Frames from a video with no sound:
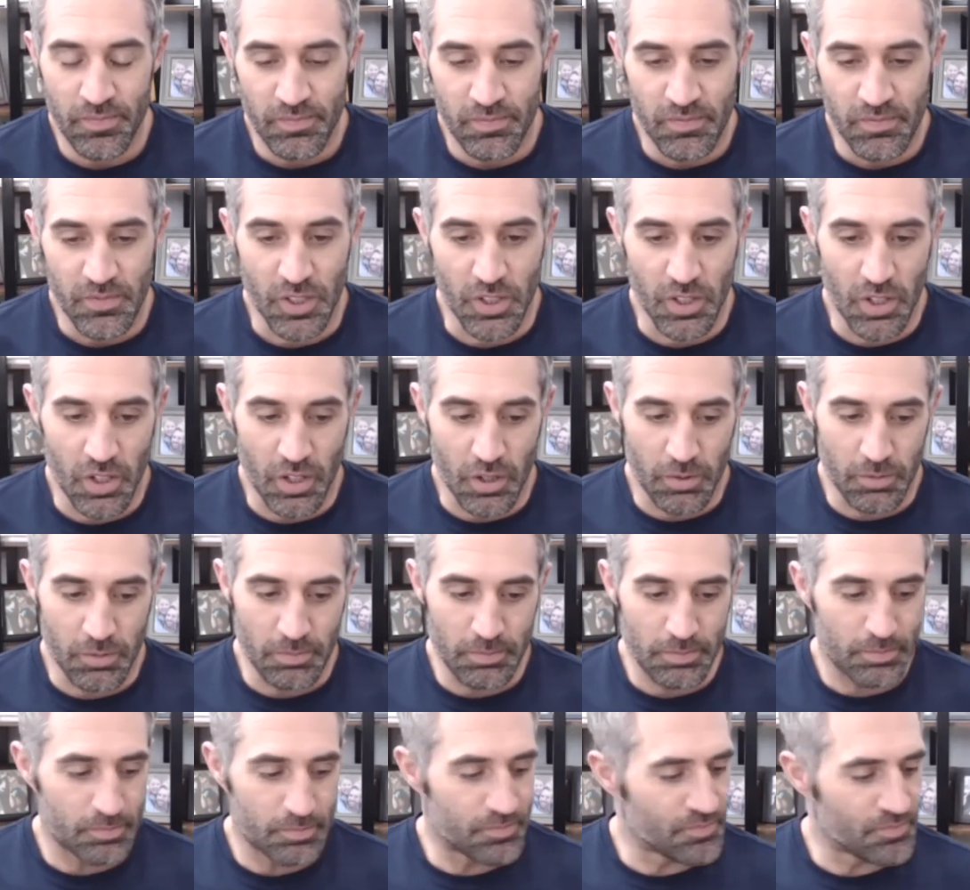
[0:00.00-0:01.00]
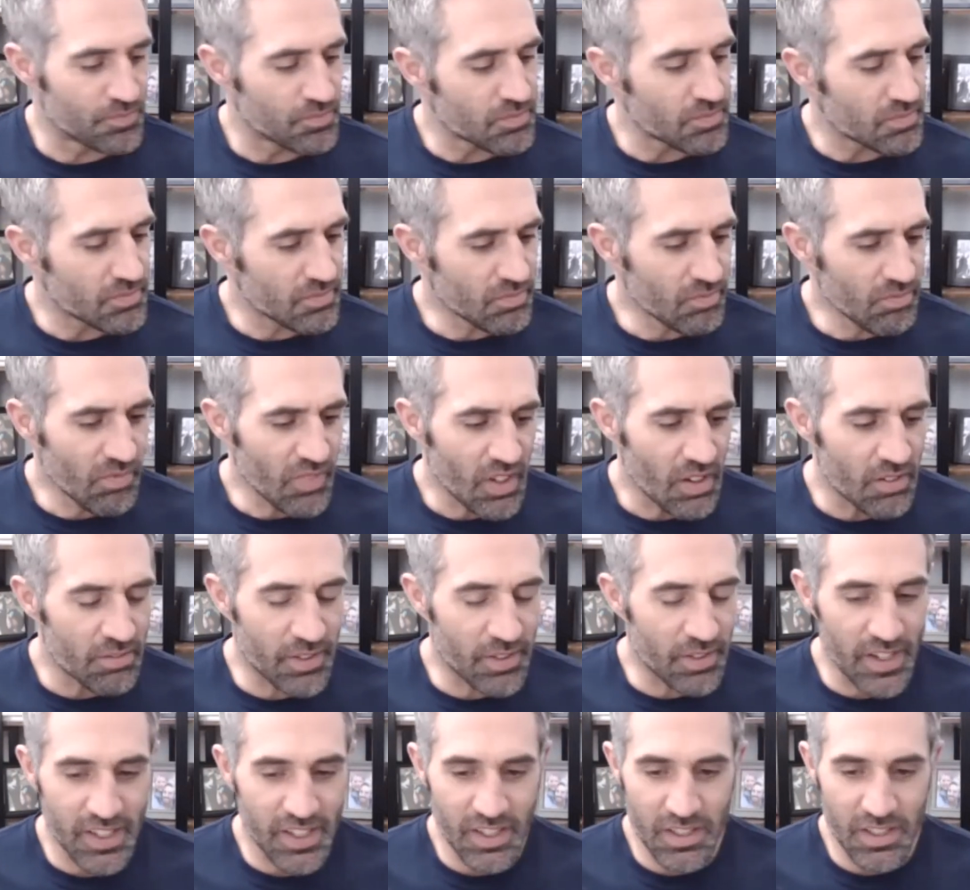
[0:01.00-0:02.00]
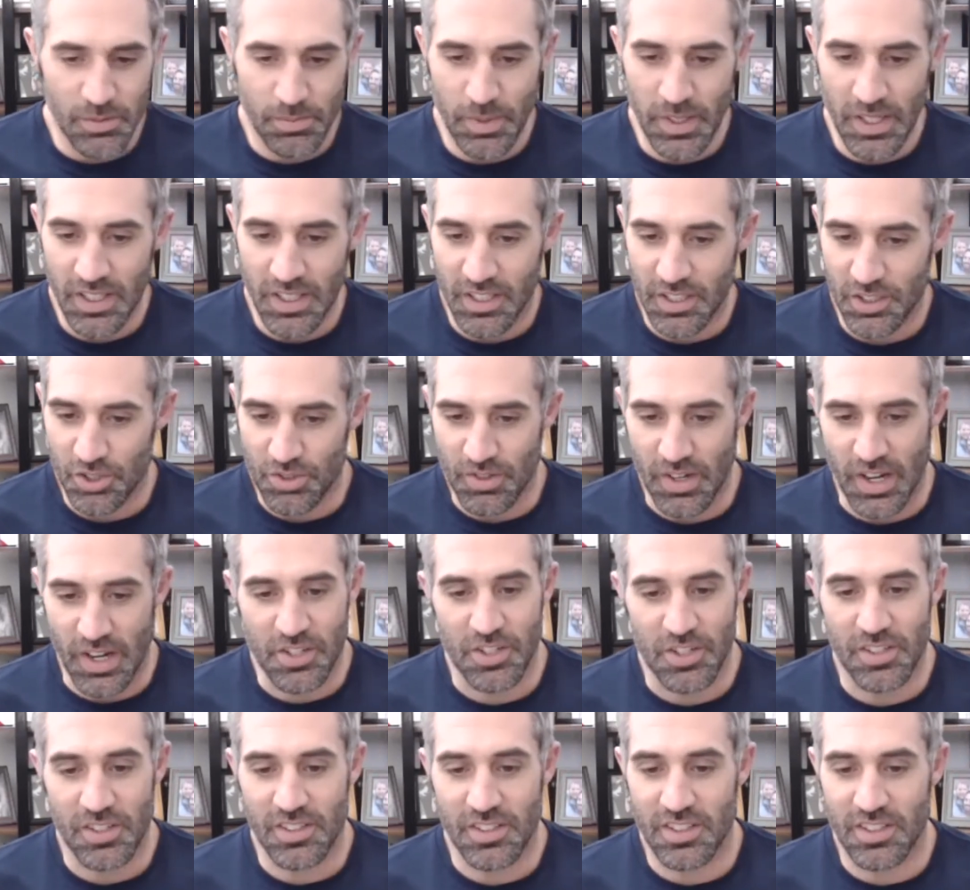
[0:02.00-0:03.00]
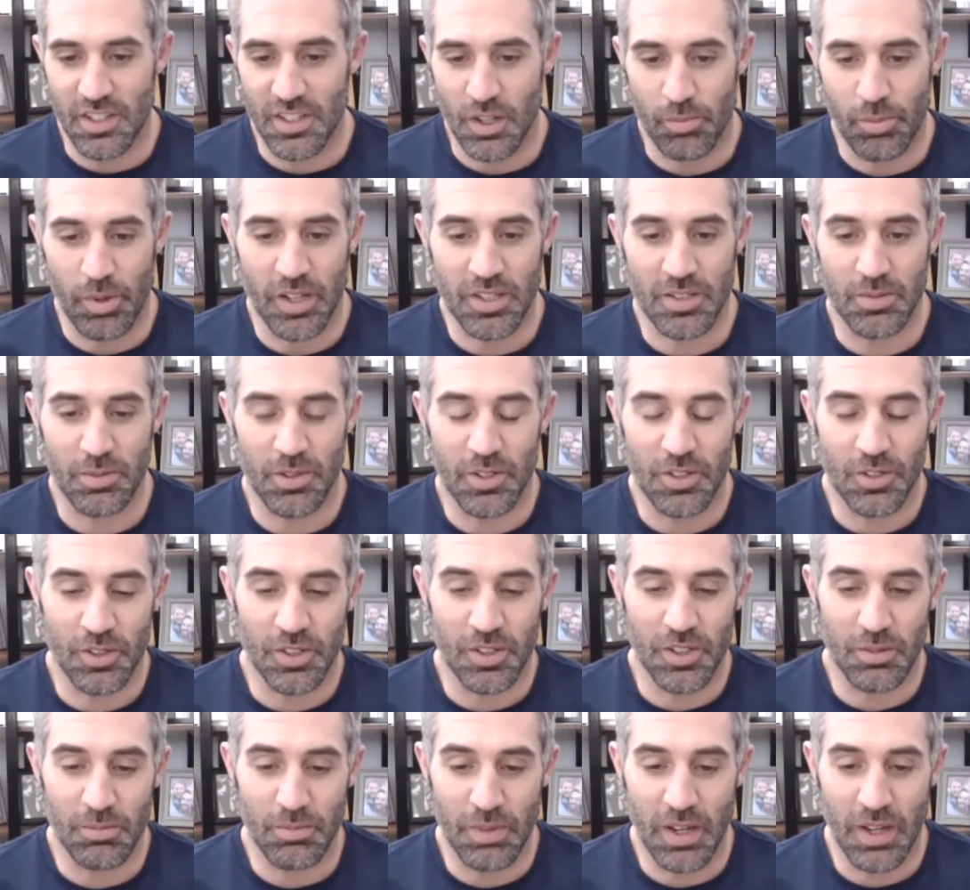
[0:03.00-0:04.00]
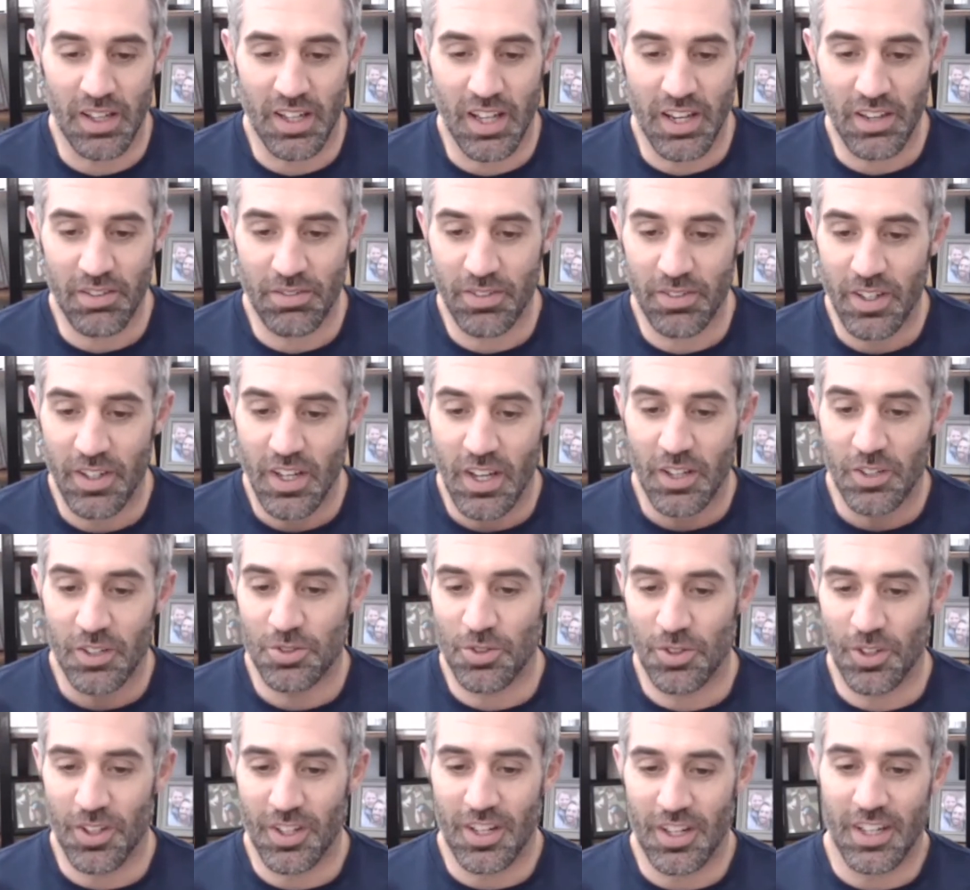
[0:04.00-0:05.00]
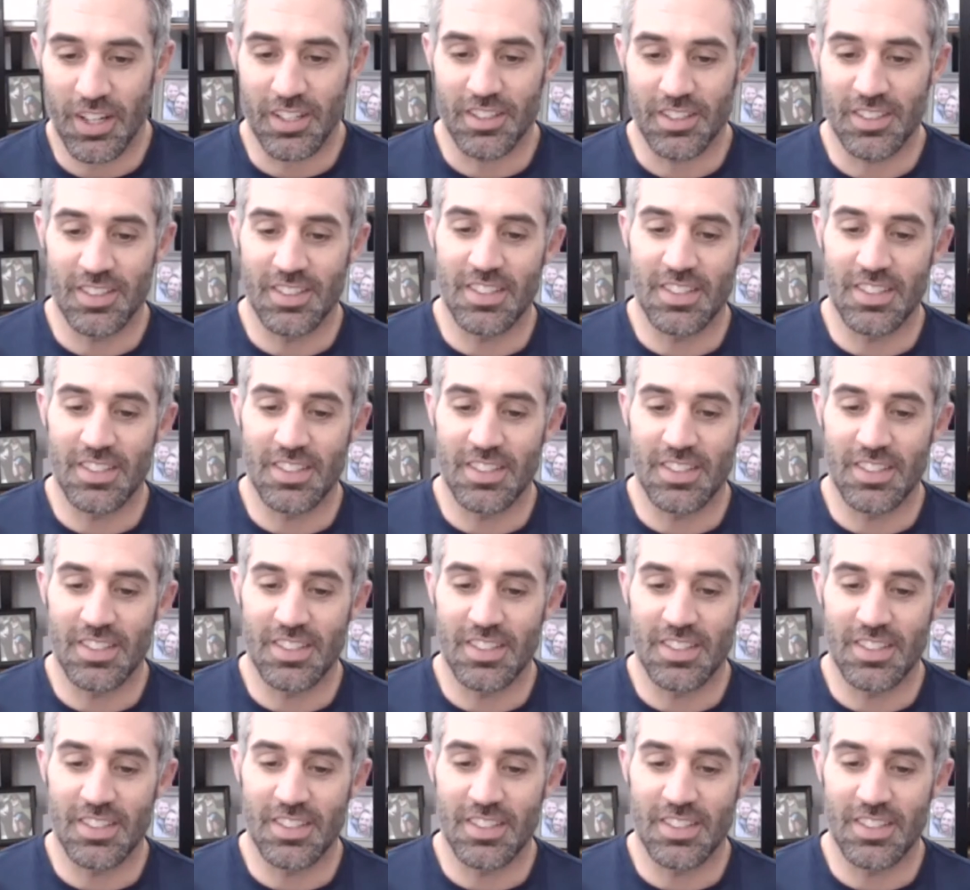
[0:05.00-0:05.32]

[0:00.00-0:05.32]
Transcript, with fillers: You know, finding as many distractions as I possibly could in my life so that I